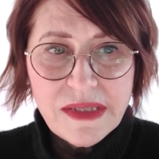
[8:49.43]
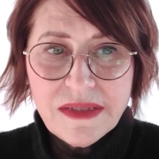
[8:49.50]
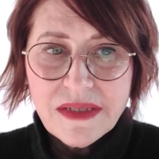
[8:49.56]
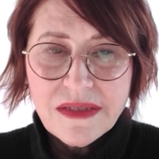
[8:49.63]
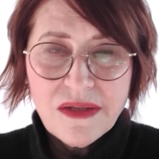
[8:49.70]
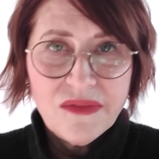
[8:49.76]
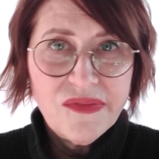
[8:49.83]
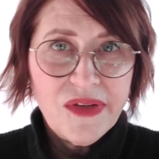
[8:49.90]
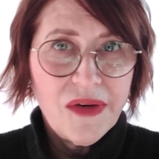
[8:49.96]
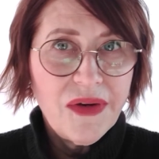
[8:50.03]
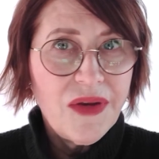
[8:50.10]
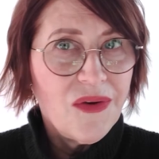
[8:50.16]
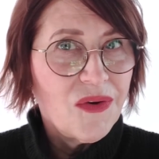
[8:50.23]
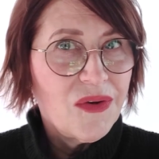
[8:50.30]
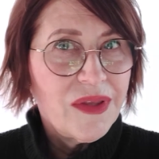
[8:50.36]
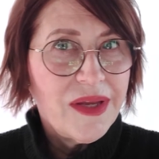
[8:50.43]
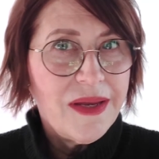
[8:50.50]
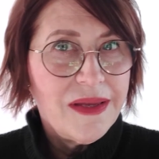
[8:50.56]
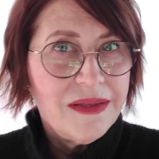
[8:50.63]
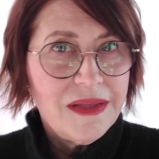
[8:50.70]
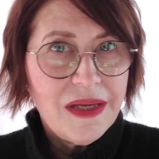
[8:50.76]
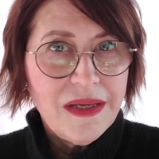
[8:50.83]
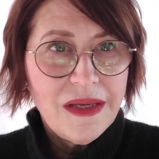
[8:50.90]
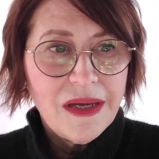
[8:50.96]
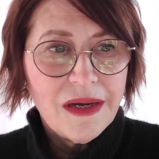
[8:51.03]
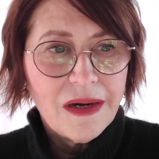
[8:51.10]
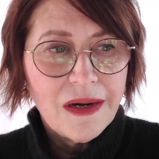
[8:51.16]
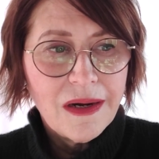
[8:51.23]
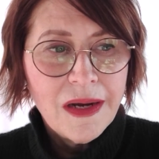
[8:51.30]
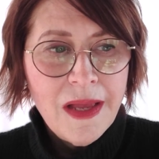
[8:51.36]
It's still very early in the
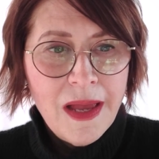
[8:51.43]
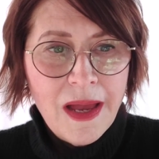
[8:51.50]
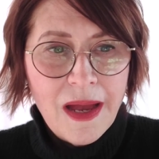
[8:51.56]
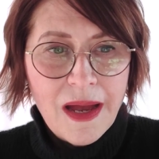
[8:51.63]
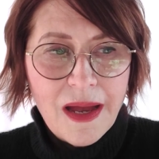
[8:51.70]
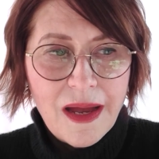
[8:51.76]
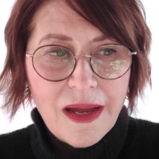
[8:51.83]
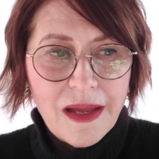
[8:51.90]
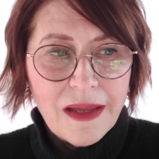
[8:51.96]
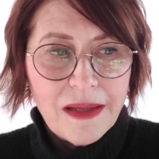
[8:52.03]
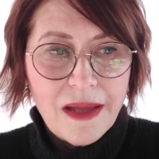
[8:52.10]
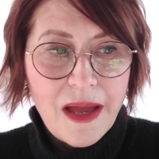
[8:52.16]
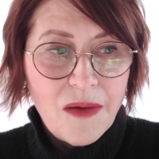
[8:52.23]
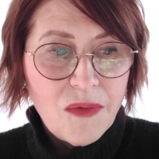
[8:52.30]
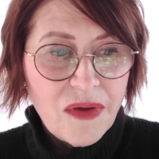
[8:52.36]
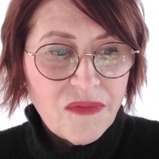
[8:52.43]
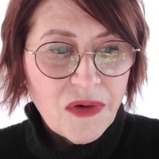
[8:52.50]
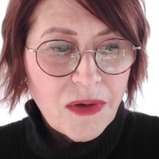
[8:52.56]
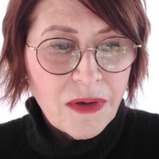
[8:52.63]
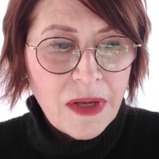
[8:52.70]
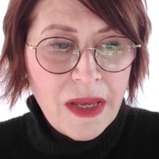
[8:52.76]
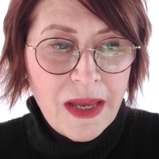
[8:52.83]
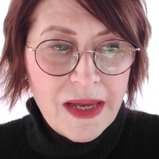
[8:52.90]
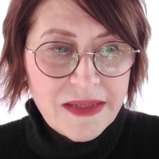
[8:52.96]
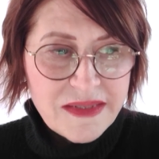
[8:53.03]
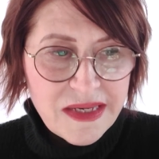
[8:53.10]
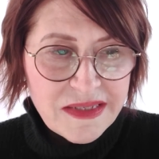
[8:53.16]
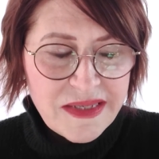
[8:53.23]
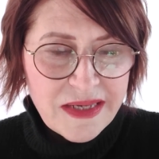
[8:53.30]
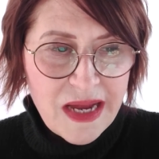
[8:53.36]
year. However, as
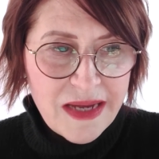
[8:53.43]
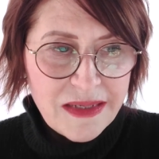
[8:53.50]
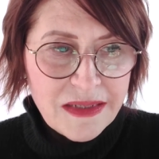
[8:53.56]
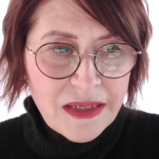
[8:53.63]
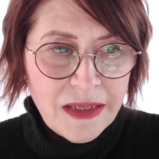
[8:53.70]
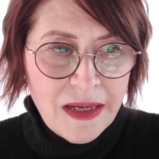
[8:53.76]
I said,